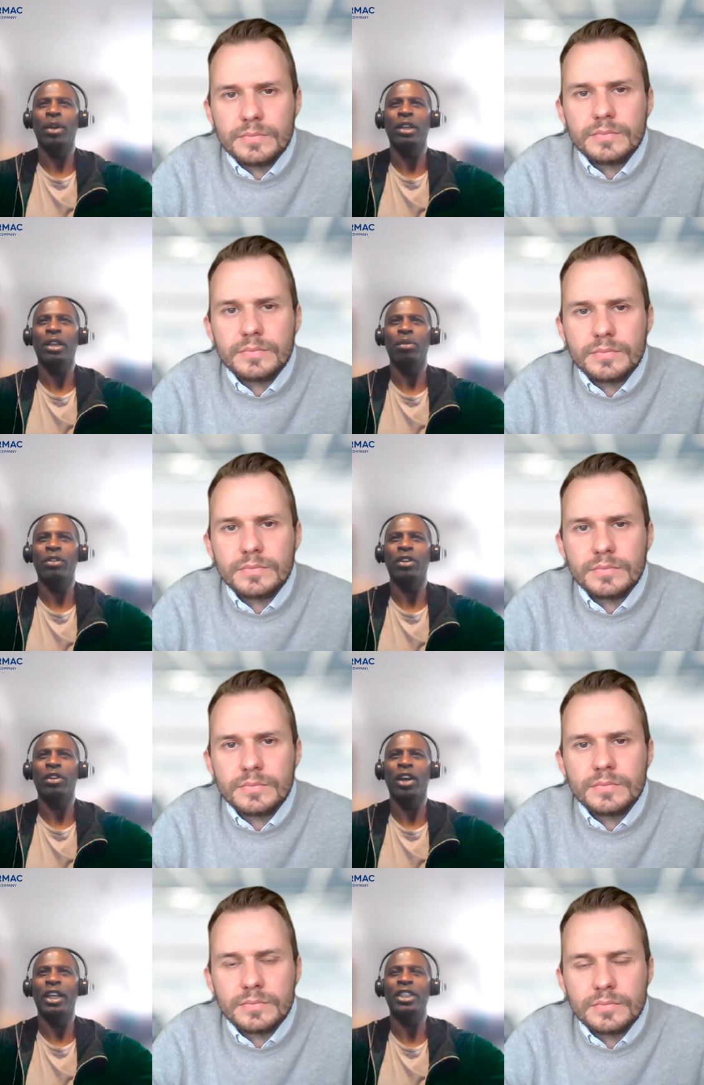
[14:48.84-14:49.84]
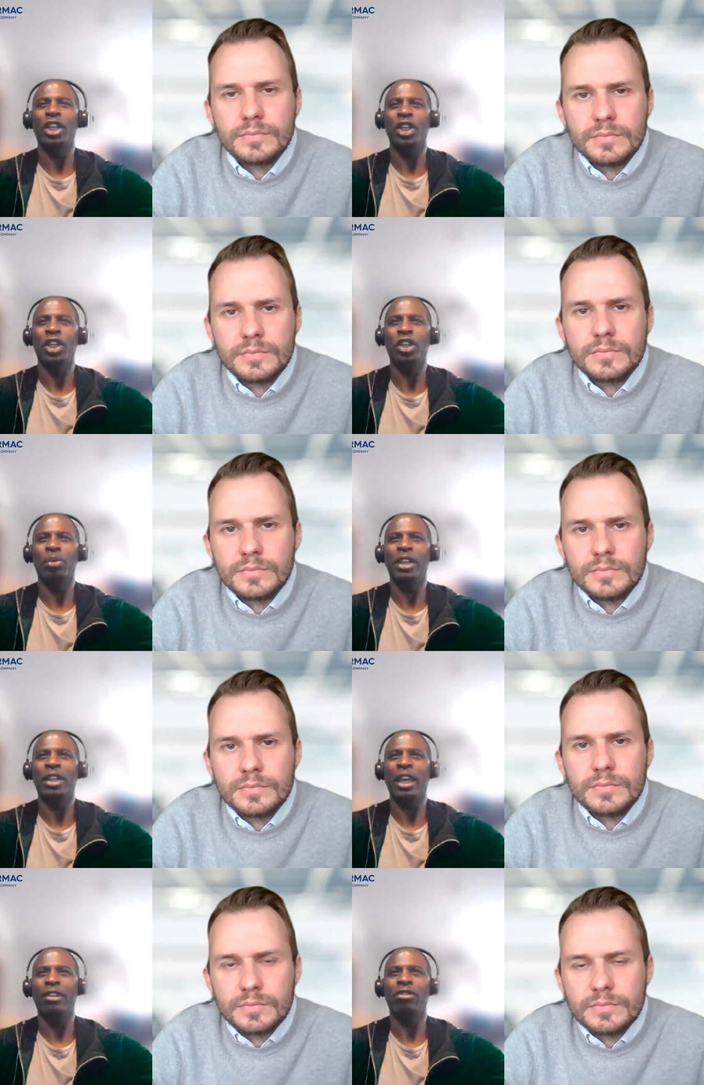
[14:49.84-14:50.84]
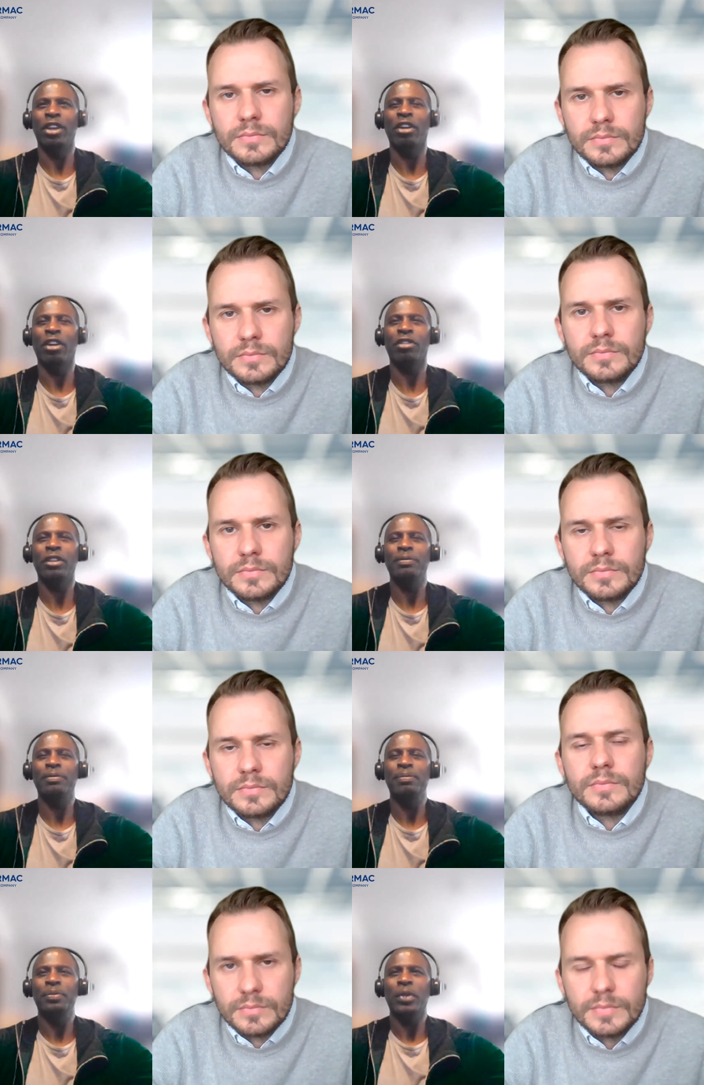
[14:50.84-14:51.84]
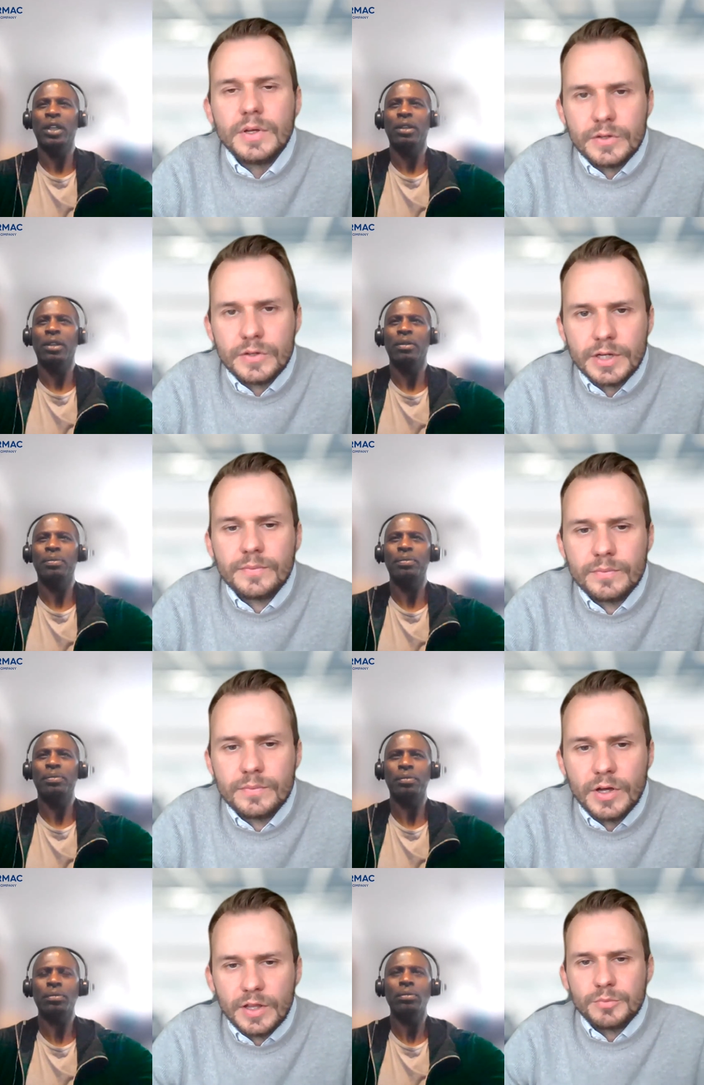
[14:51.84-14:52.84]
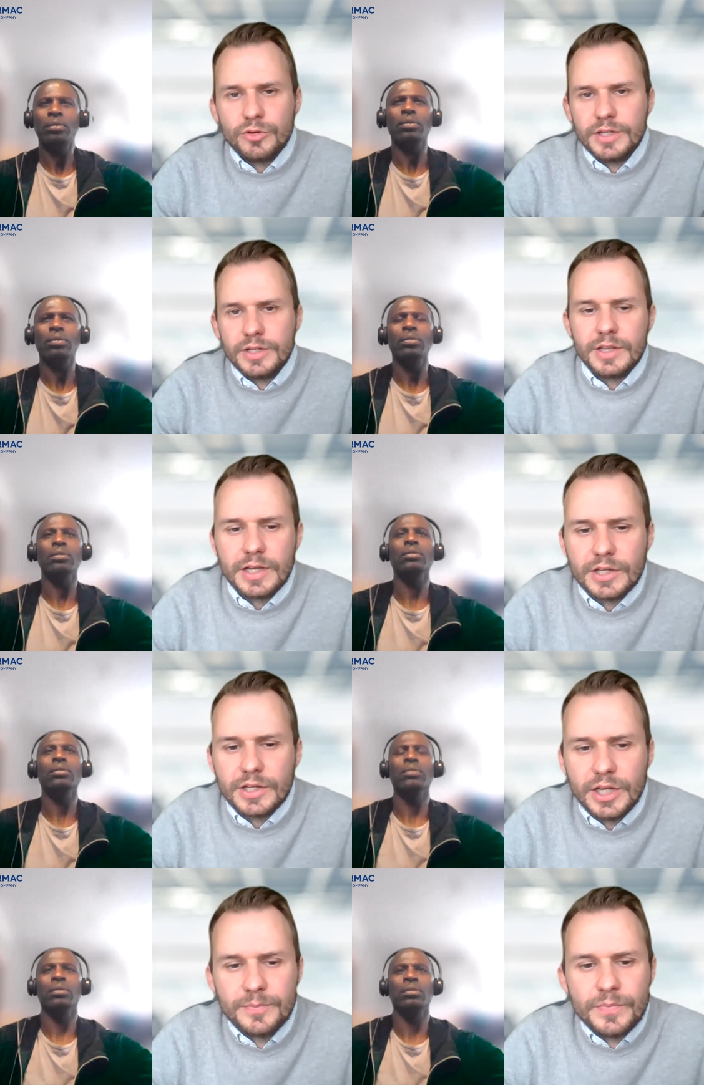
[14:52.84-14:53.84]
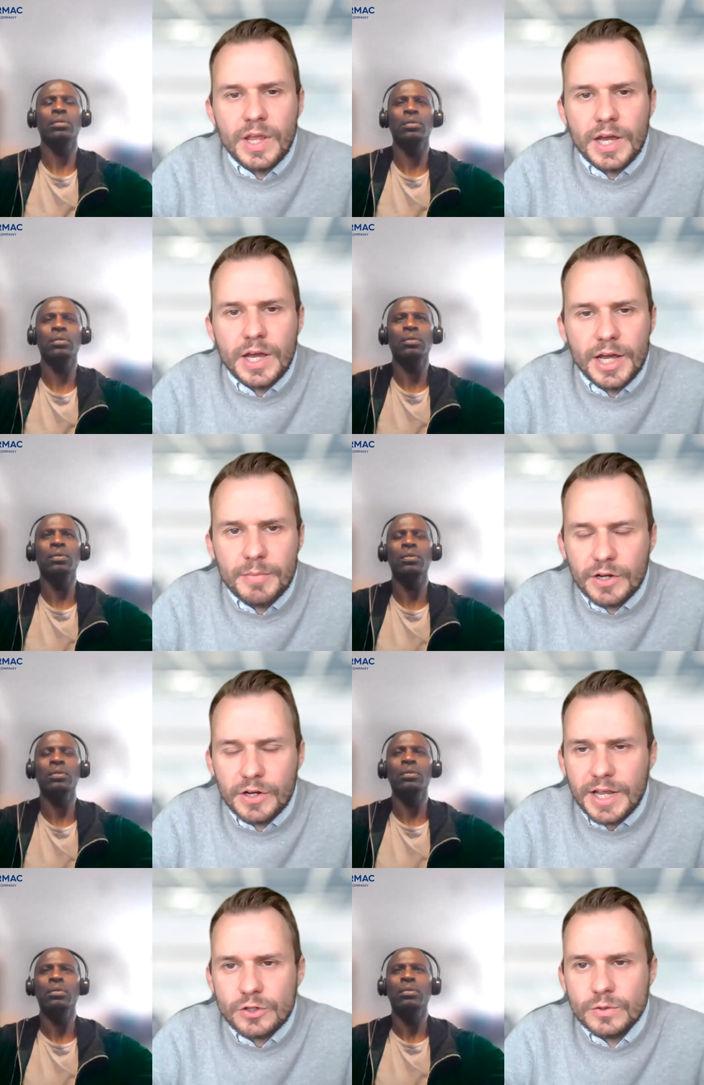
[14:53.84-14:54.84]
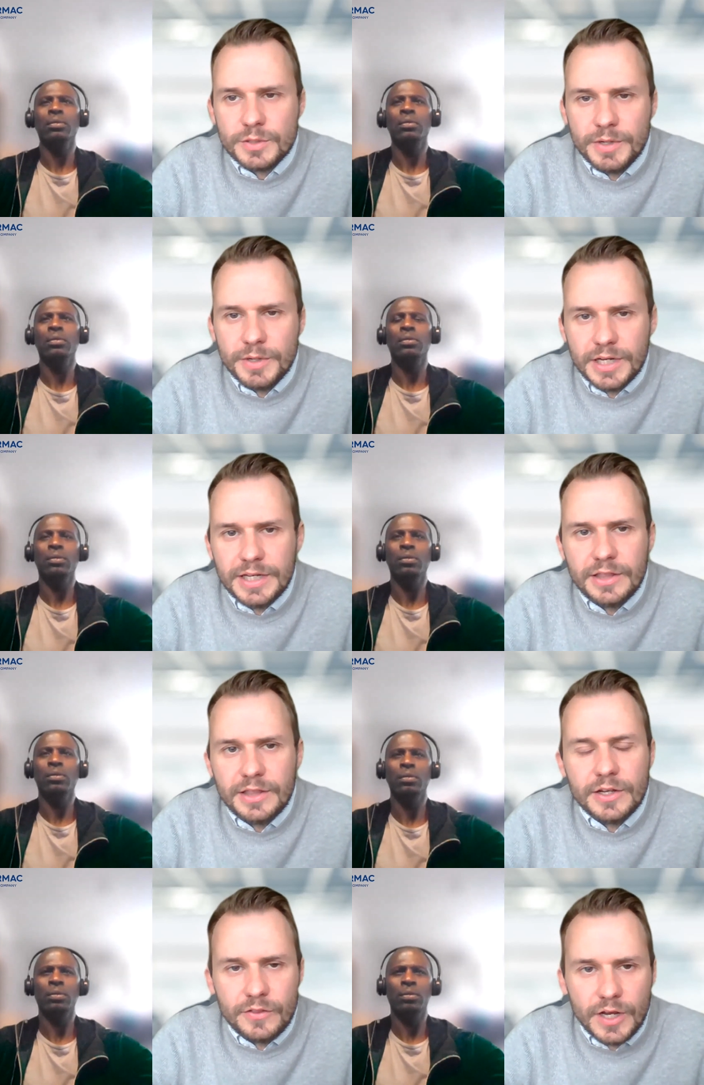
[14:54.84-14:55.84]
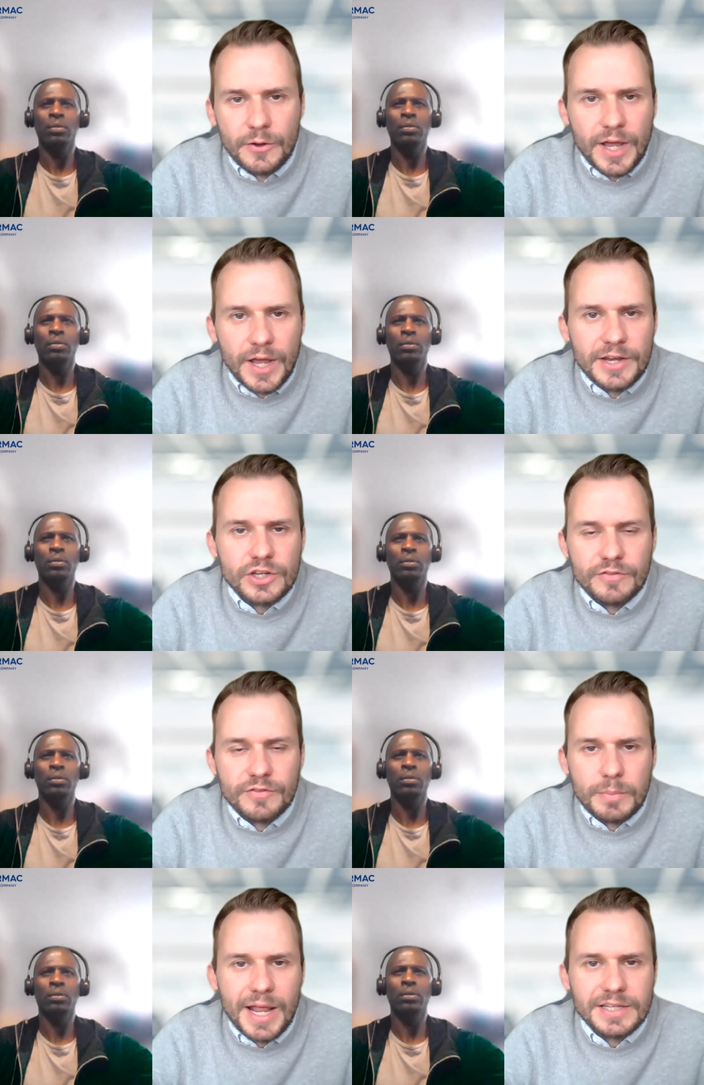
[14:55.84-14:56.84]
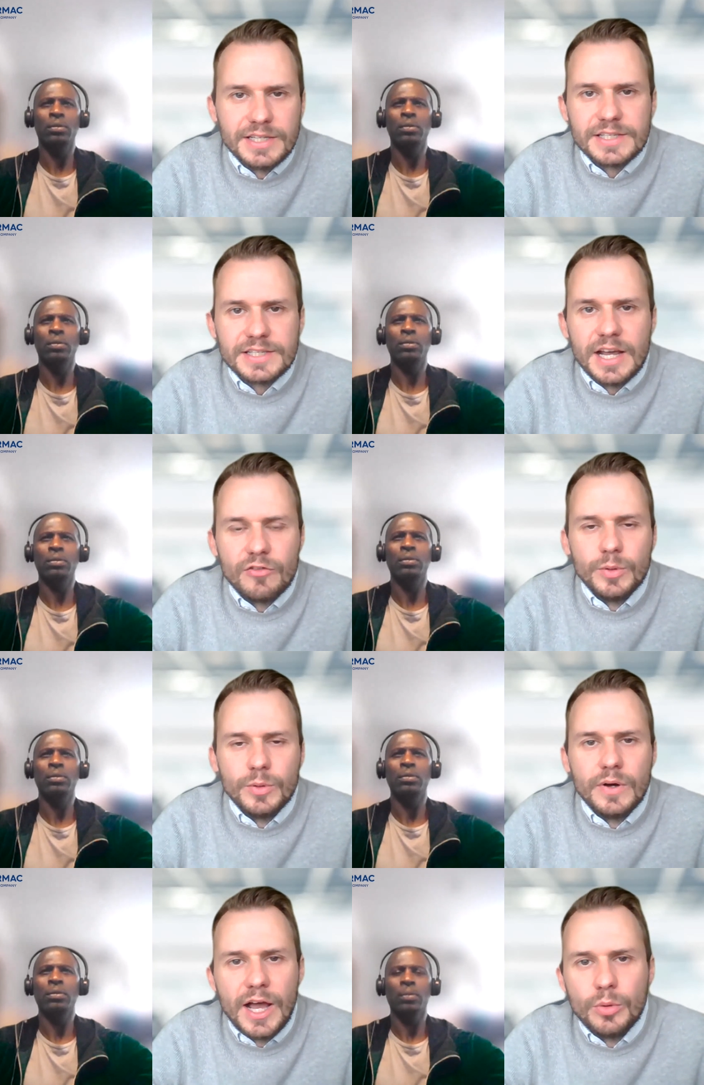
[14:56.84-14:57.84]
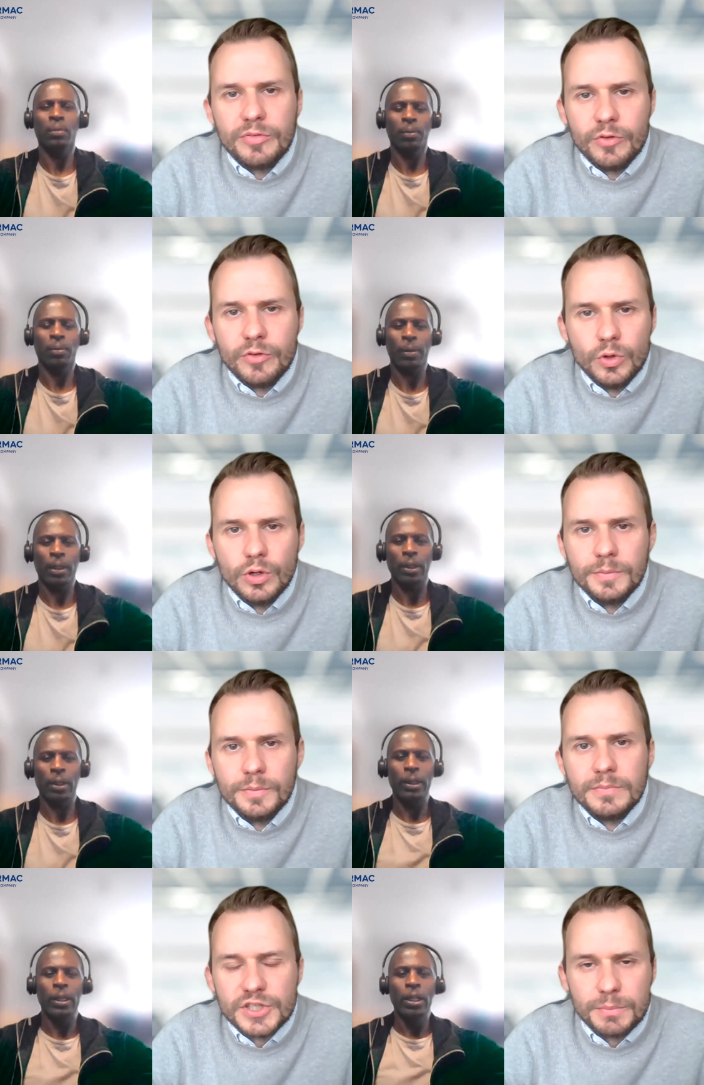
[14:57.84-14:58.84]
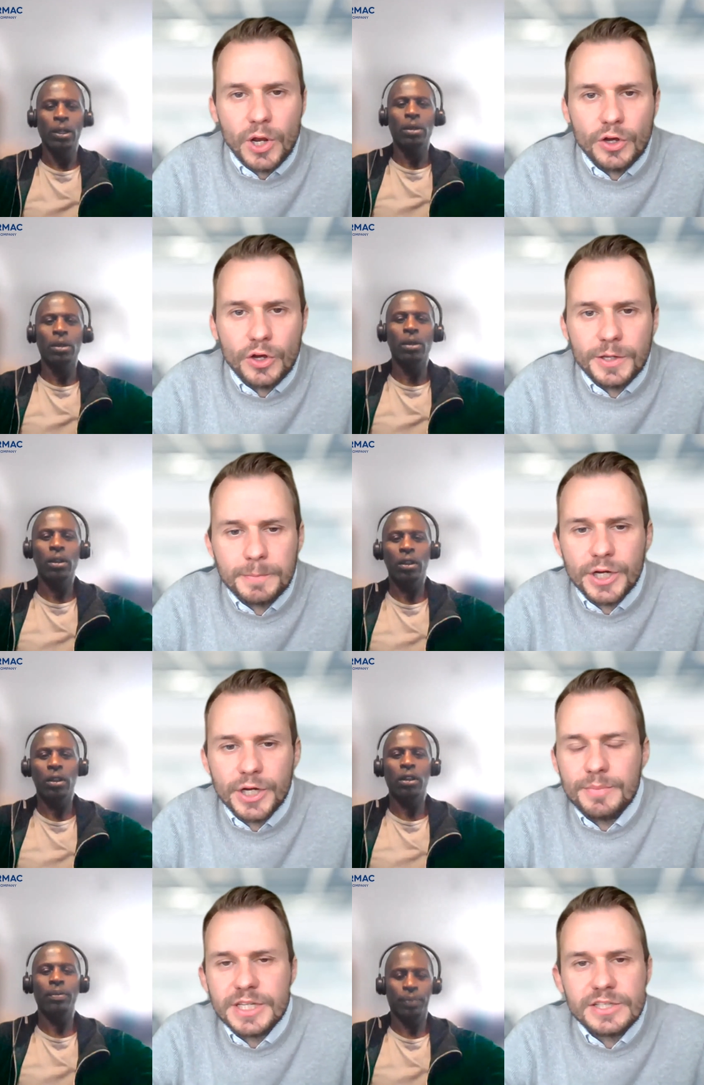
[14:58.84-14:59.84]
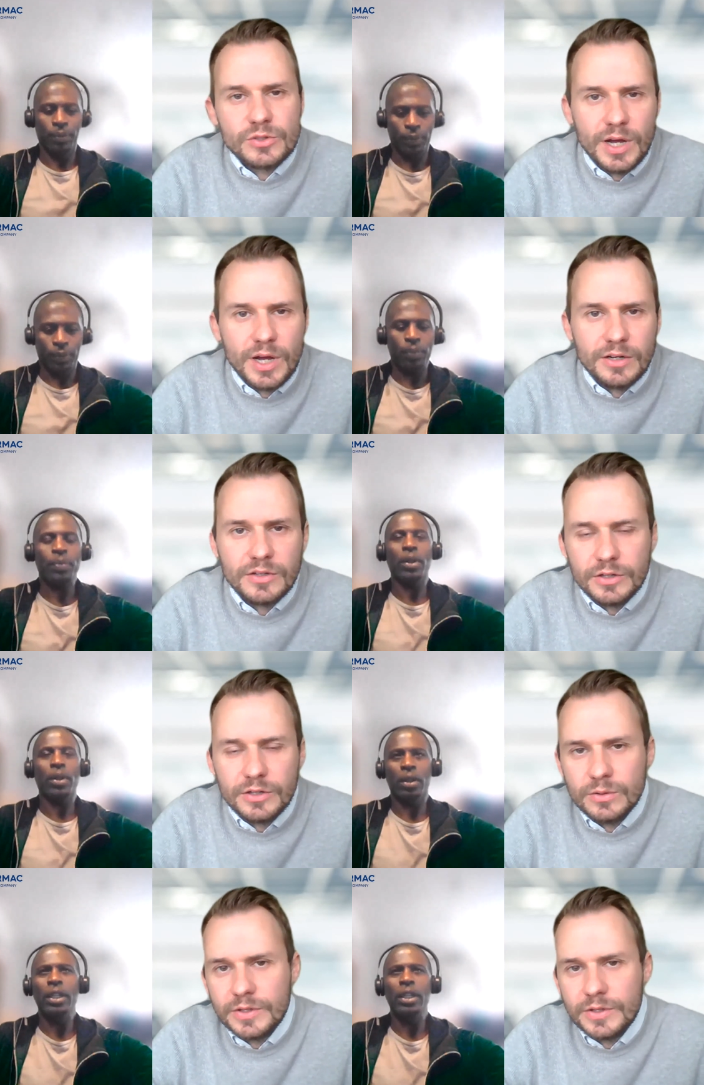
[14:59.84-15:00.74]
Speaker 1: we we've got an issue, an issue with getting rid of. Okay, oh, that's brilliant. Thank you. Um, I guess
Speaker 2: ultimately the, the location of the plant itself will help for supply purposes as well, and